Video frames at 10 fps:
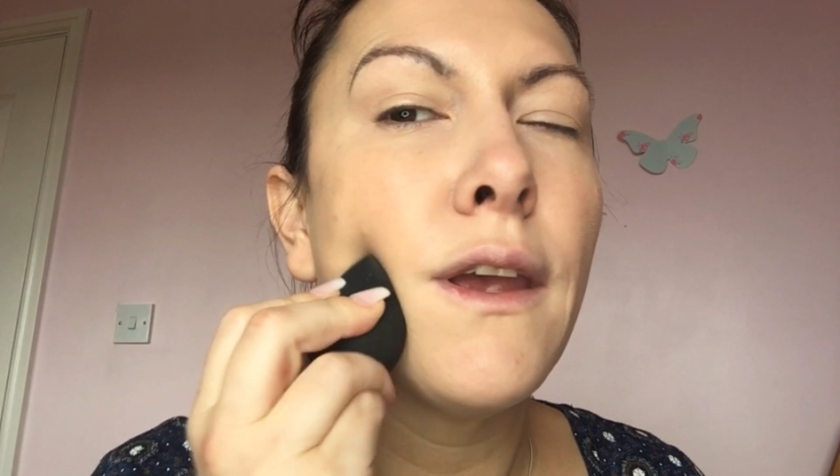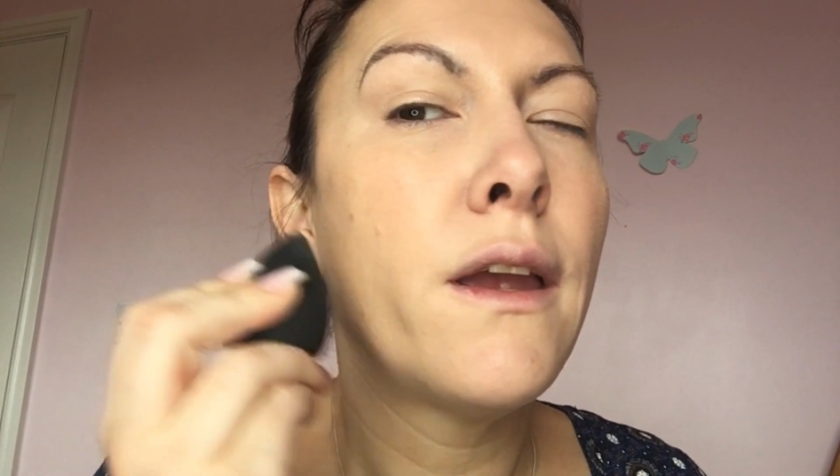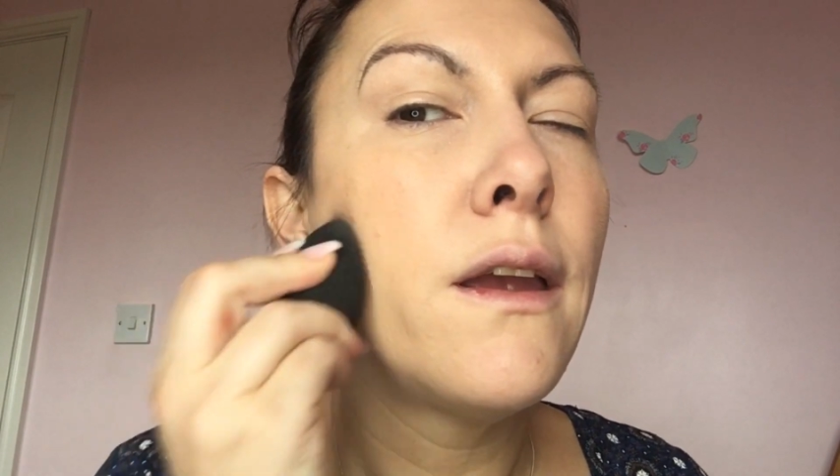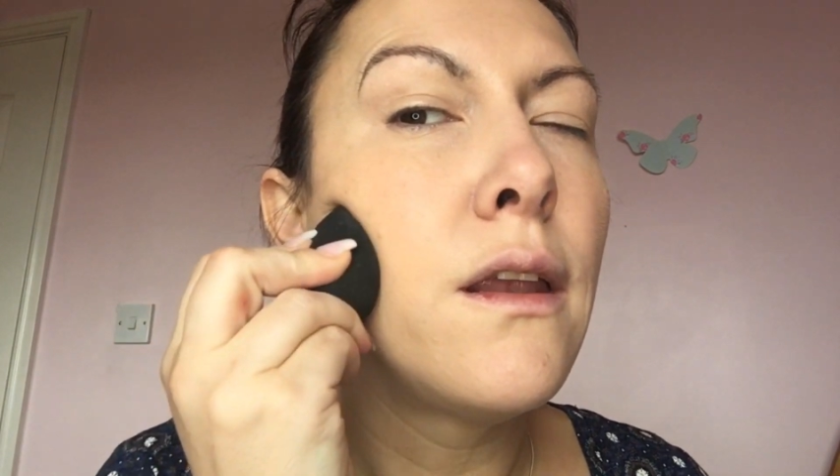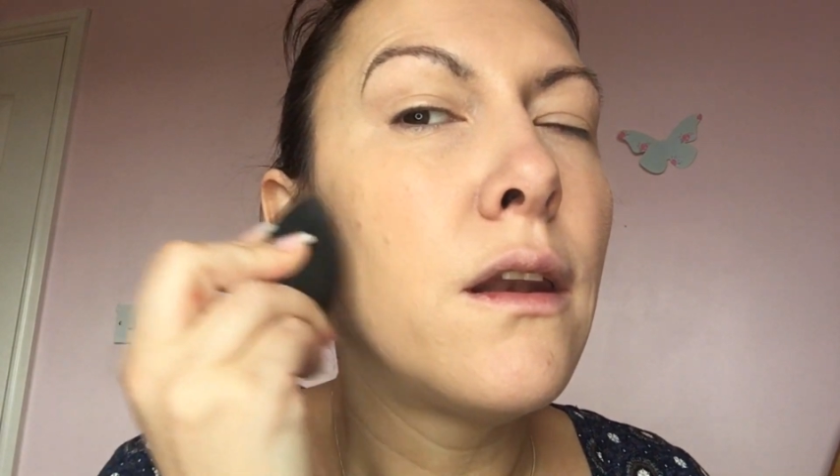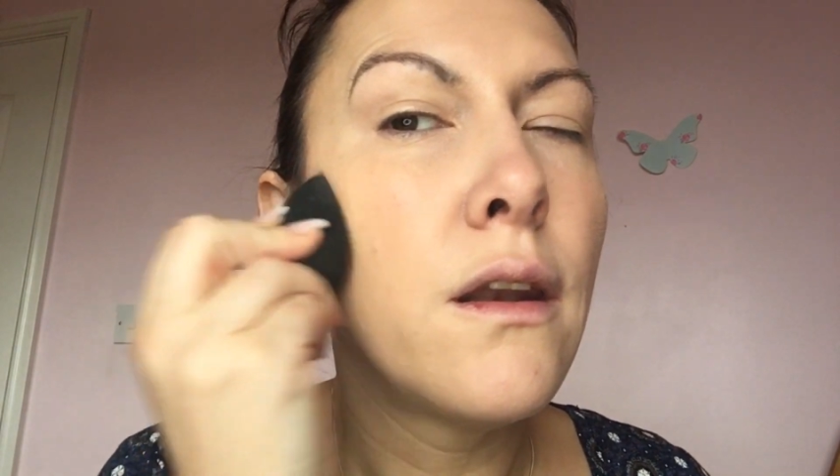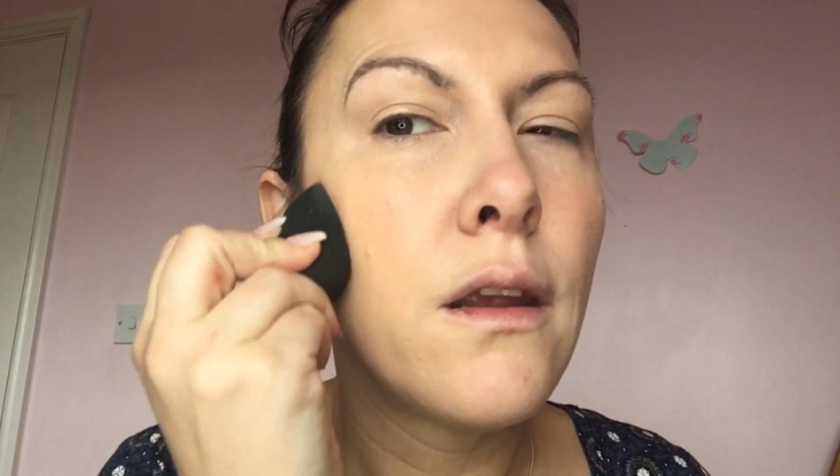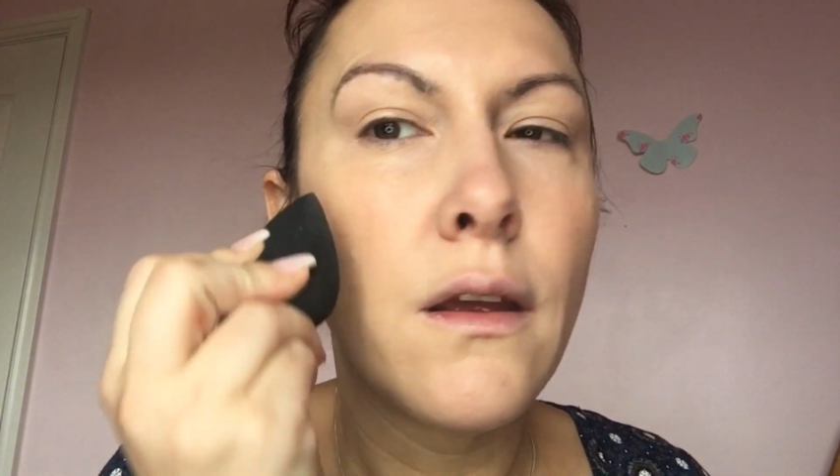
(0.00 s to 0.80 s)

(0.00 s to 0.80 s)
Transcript: in.